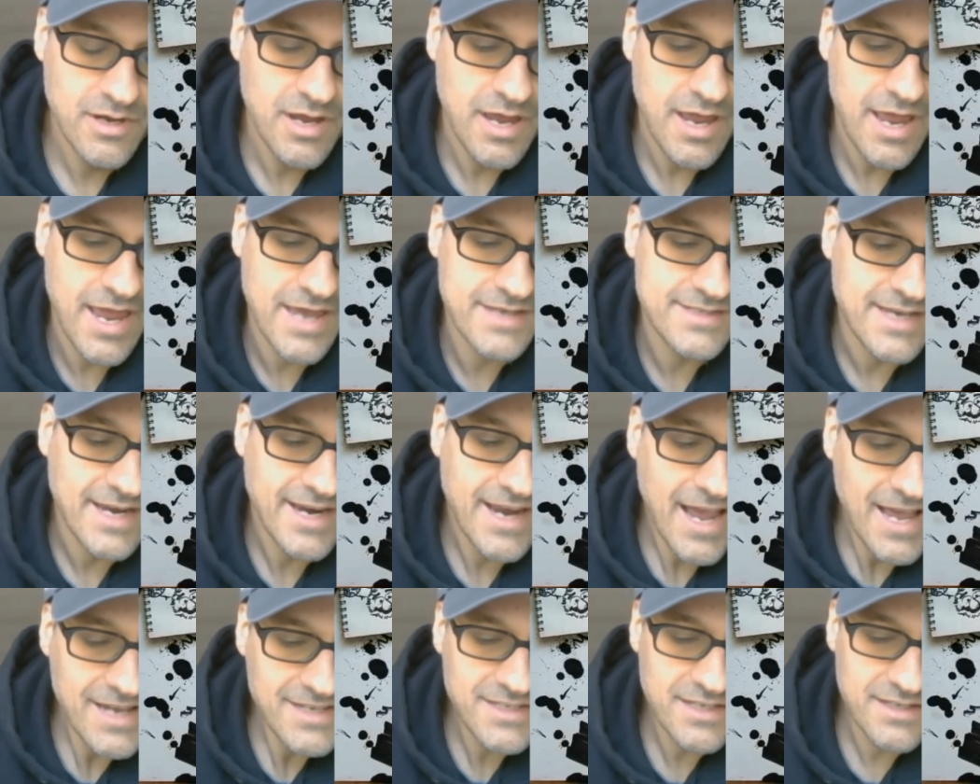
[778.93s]
As I
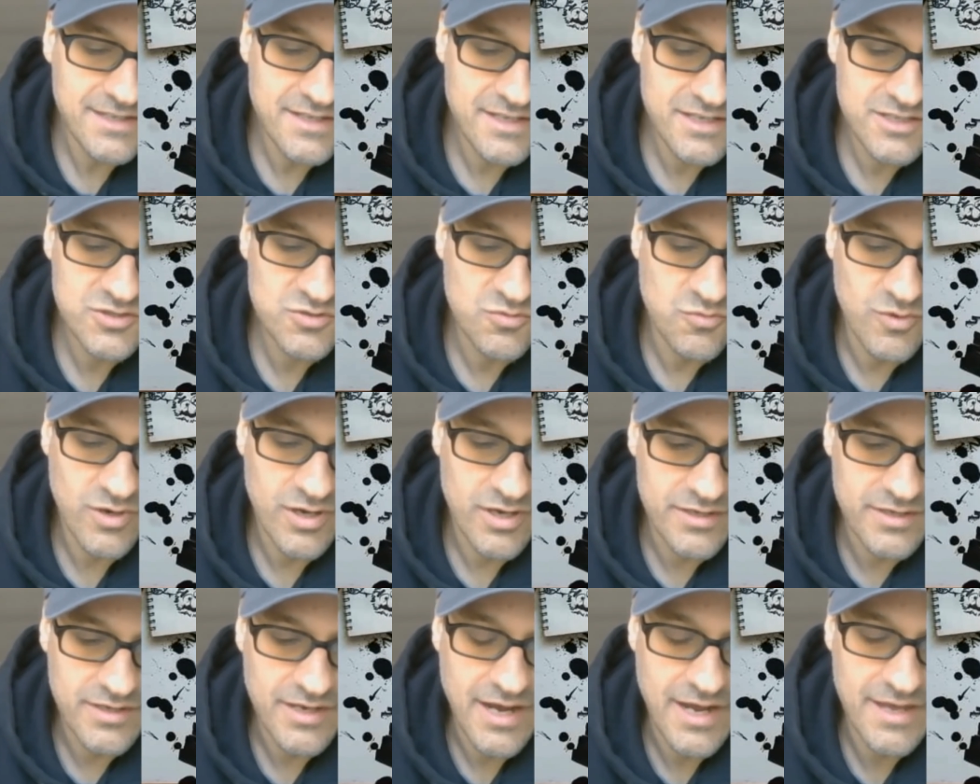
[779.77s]
got to this
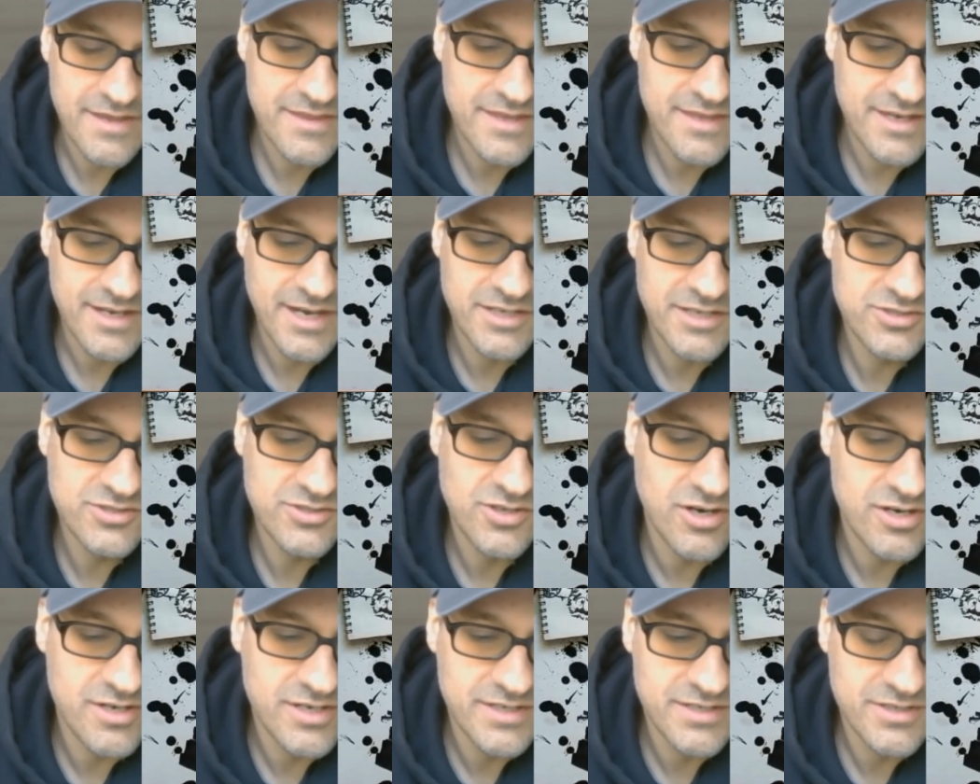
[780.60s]
one, I think I
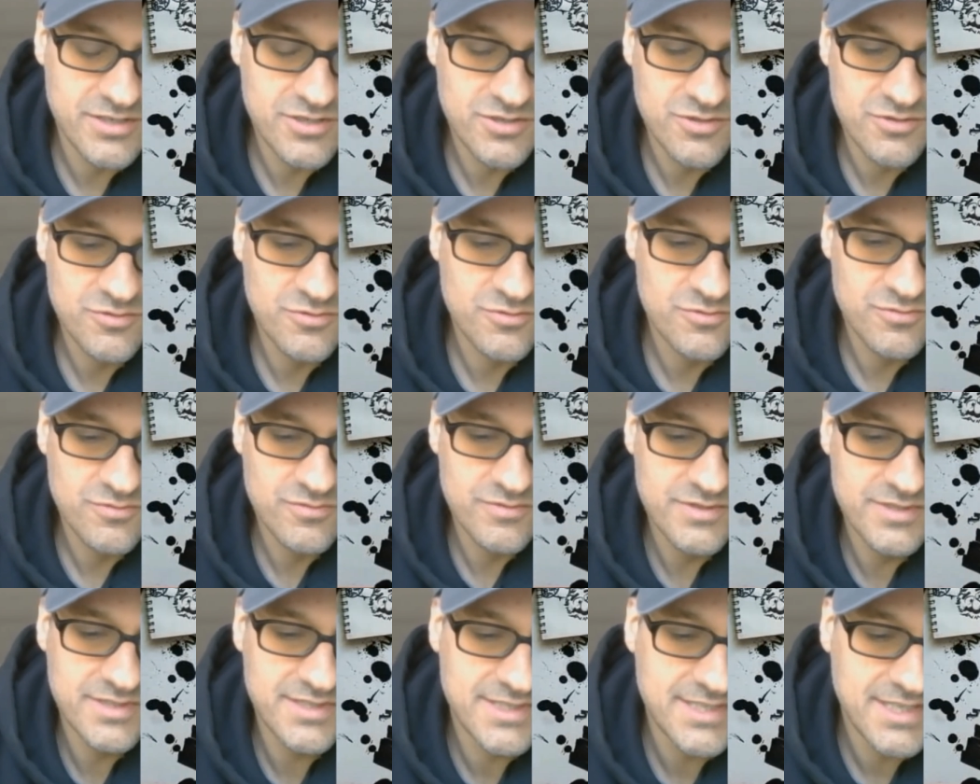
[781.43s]
started to
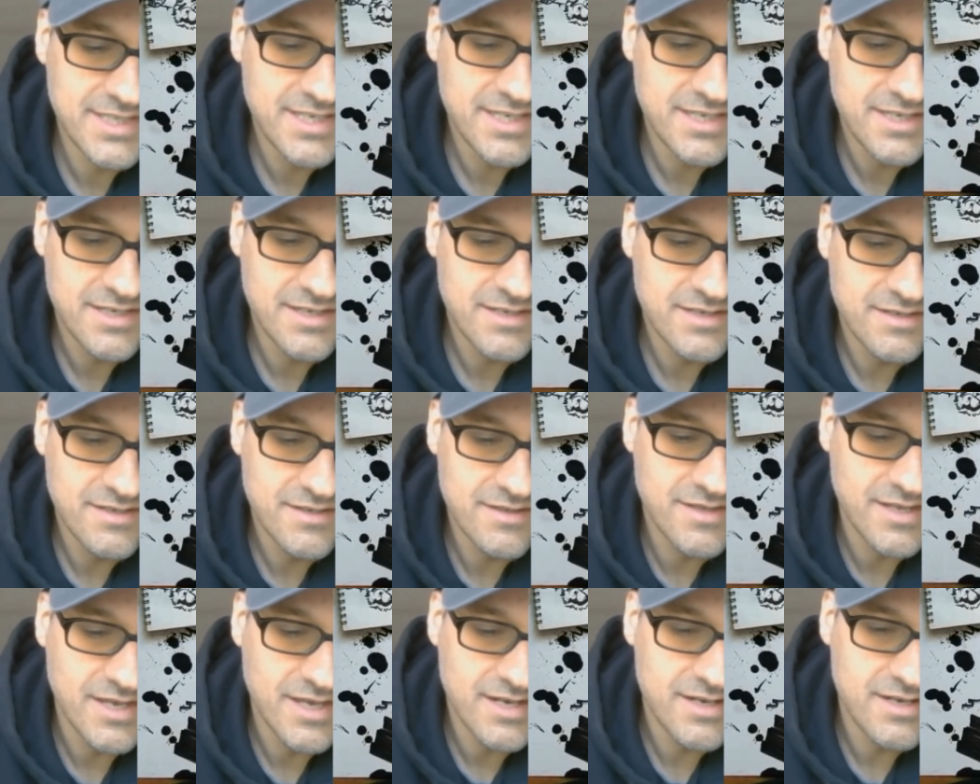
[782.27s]
see
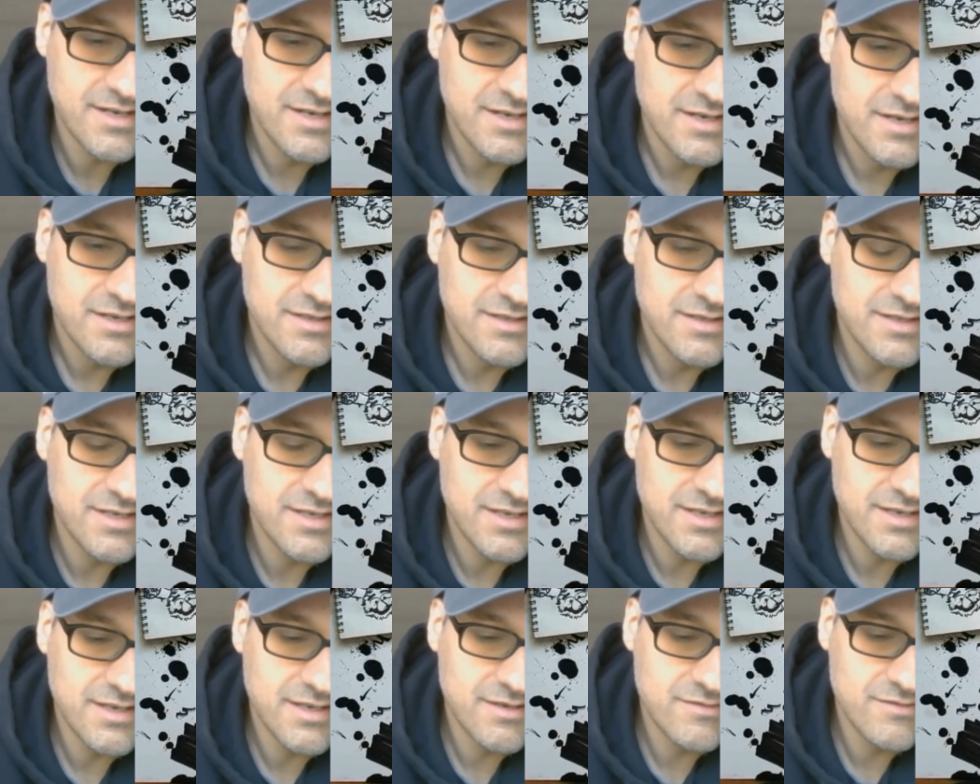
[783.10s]
that
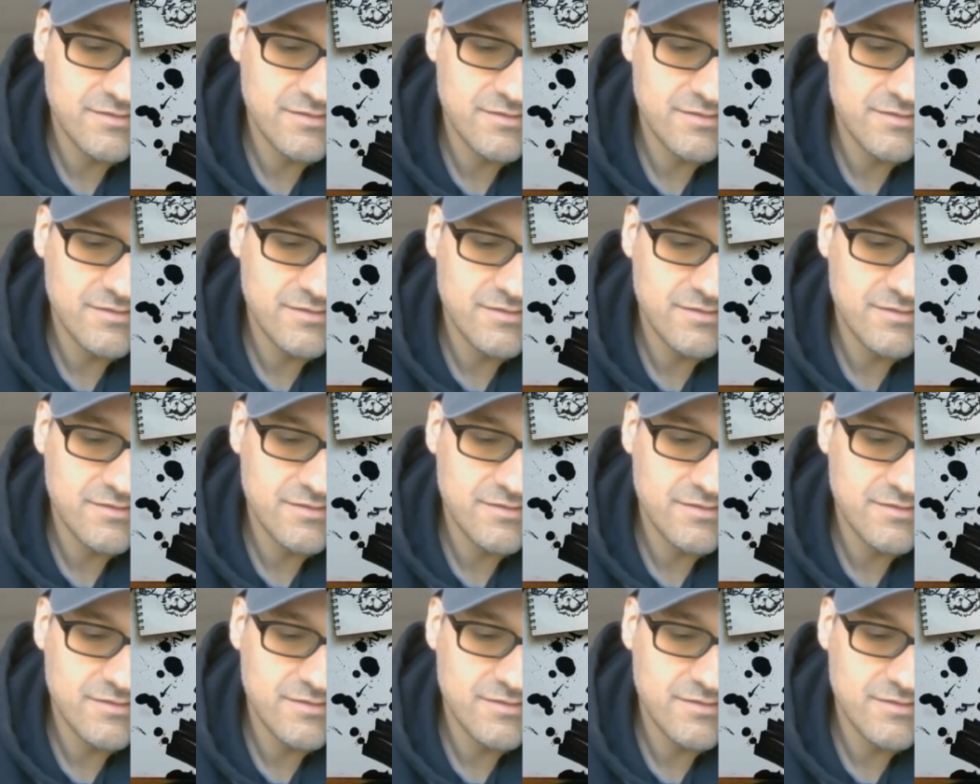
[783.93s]
the